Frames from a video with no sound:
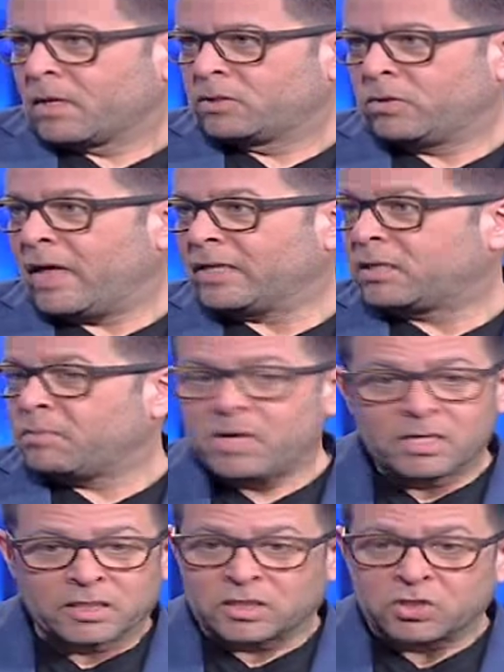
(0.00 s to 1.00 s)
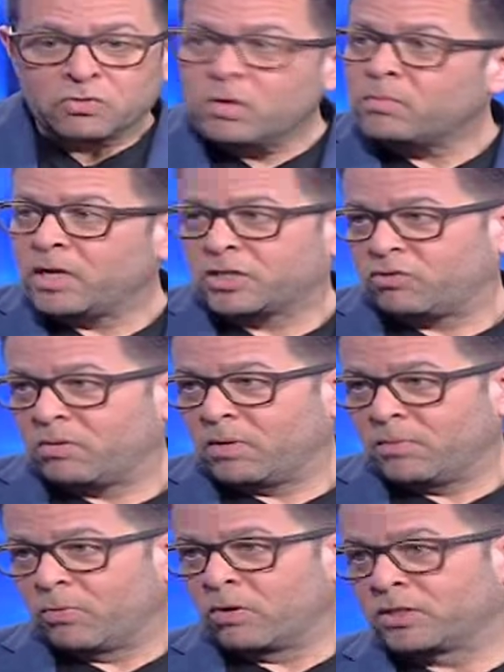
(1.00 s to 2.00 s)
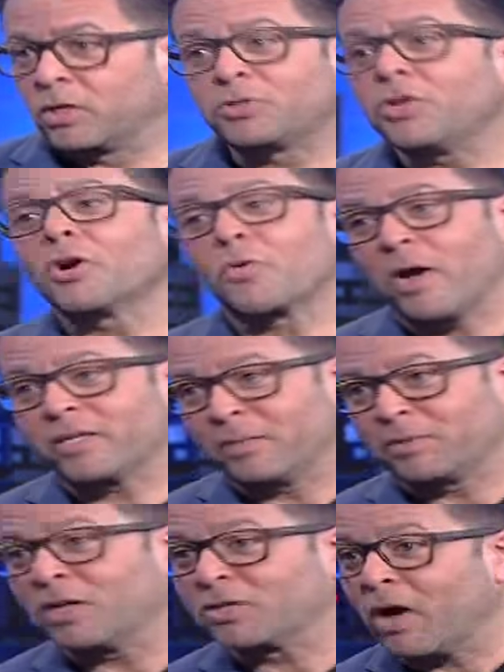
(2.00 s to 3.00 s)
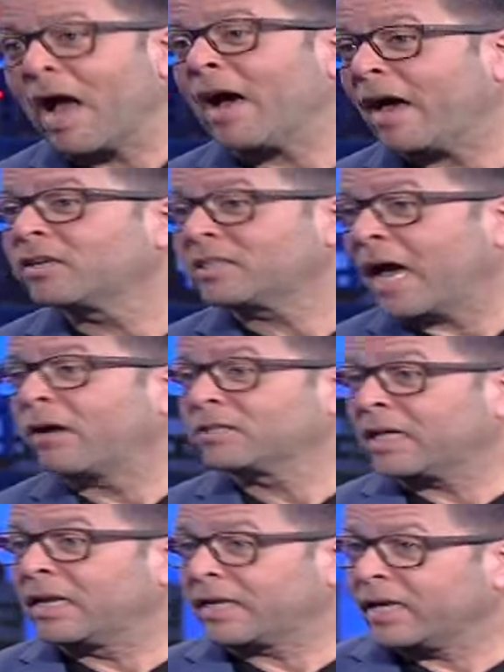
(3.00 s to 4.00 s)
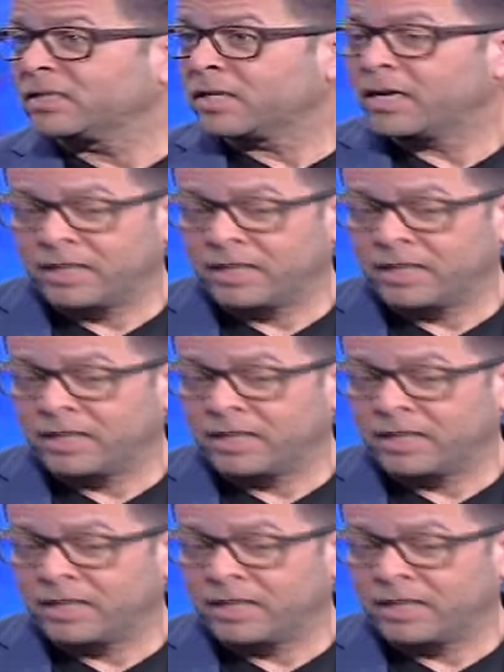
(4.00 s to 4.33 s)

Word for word: So yeah. that to me is extremely, extremely important. So to your so, question, I'm sorry, yeah, so how, how, does, how does that link in?